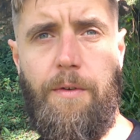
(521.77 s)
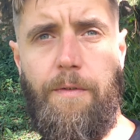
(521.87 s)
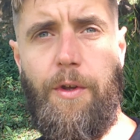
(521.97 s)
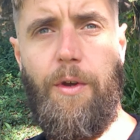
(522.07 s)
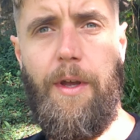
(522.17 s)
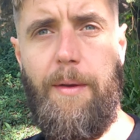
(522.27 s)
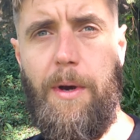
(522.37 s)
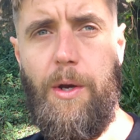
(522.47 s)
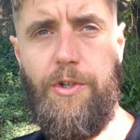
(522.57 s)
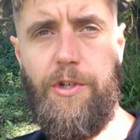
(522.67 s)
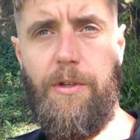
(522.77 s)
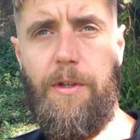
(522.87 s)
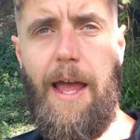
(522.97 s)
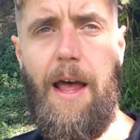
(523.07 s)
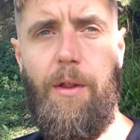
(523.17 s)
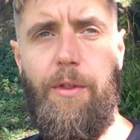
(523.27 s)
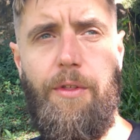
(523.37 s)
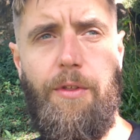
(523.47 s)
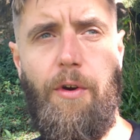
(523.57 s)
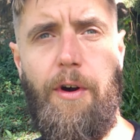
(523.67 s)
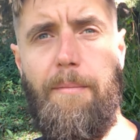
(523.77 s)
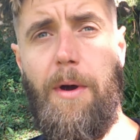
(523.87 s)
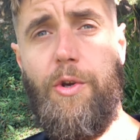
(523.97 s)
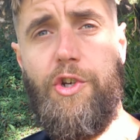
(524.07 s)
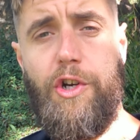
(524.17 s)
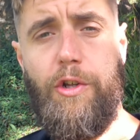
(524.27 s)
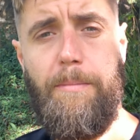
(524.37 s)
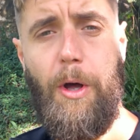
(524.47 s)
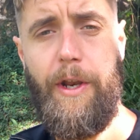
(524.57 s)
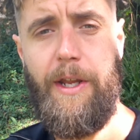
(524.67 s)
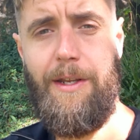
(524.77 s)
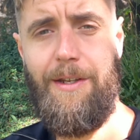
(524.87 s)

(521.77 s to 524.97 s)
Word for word: for your emotional health, your emotional body,